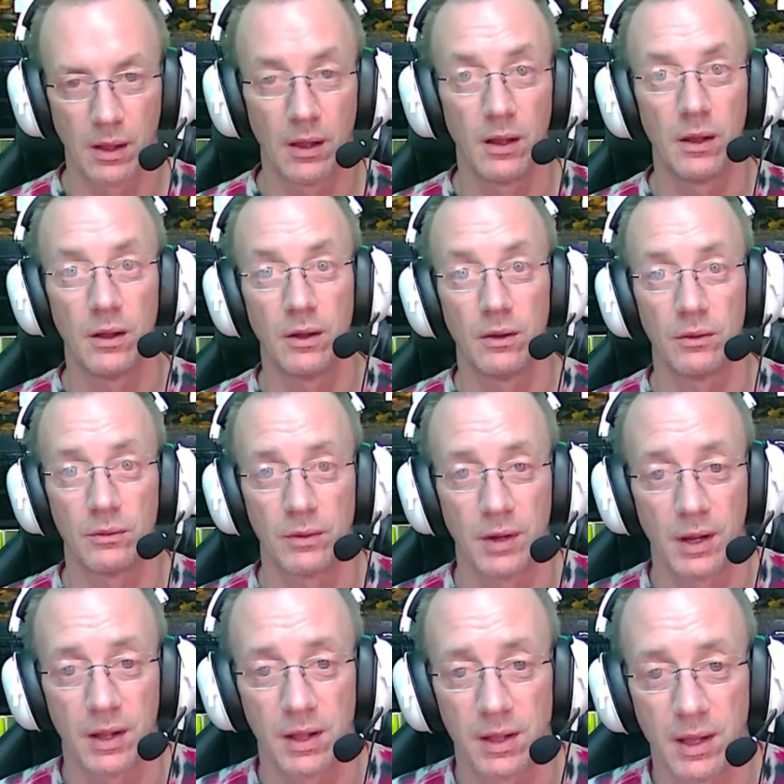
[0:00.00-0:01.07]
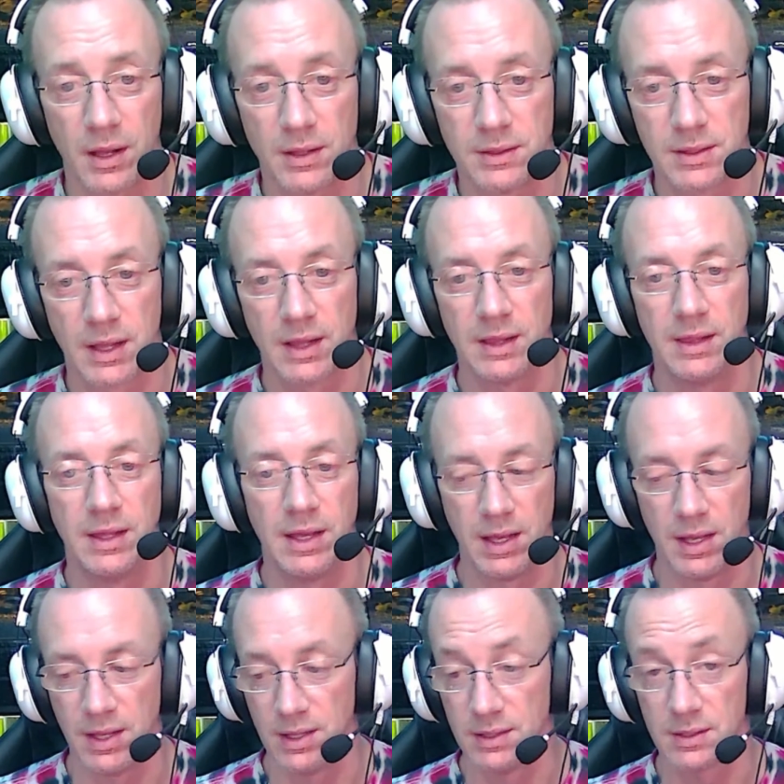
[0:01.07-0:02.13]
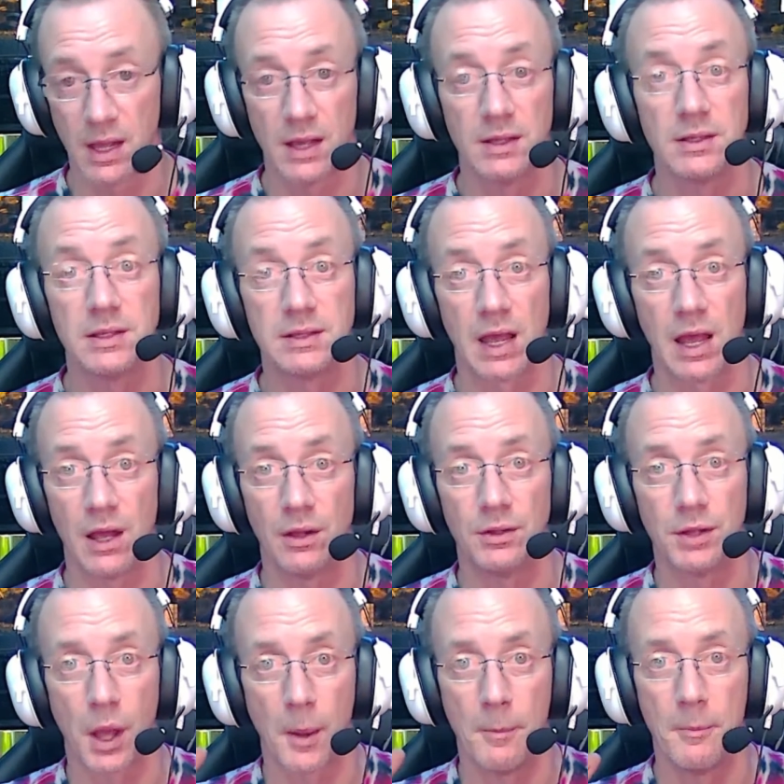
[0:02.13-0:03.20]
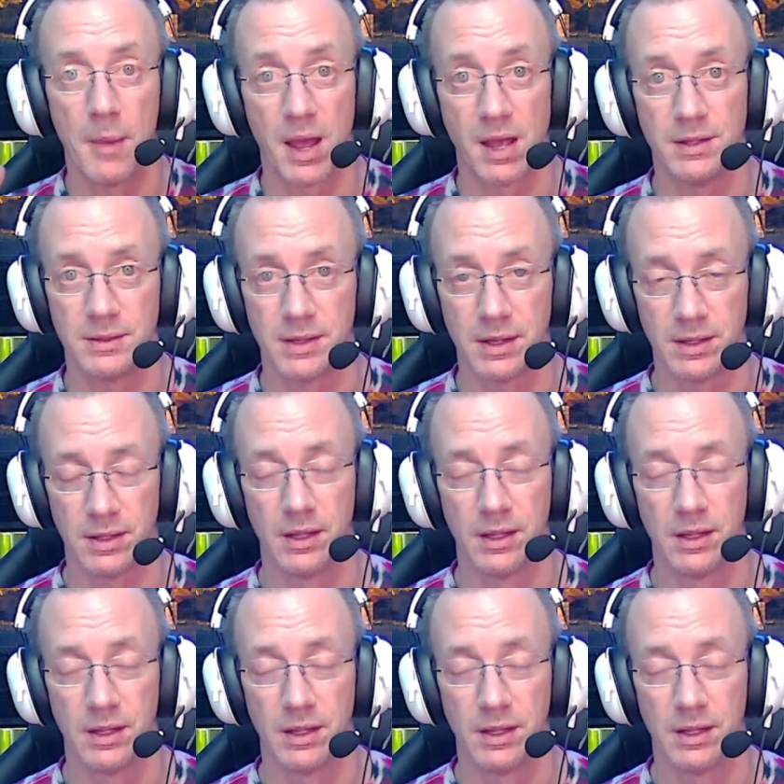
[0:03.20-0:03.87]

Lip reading: Alright guys, these sound amazing.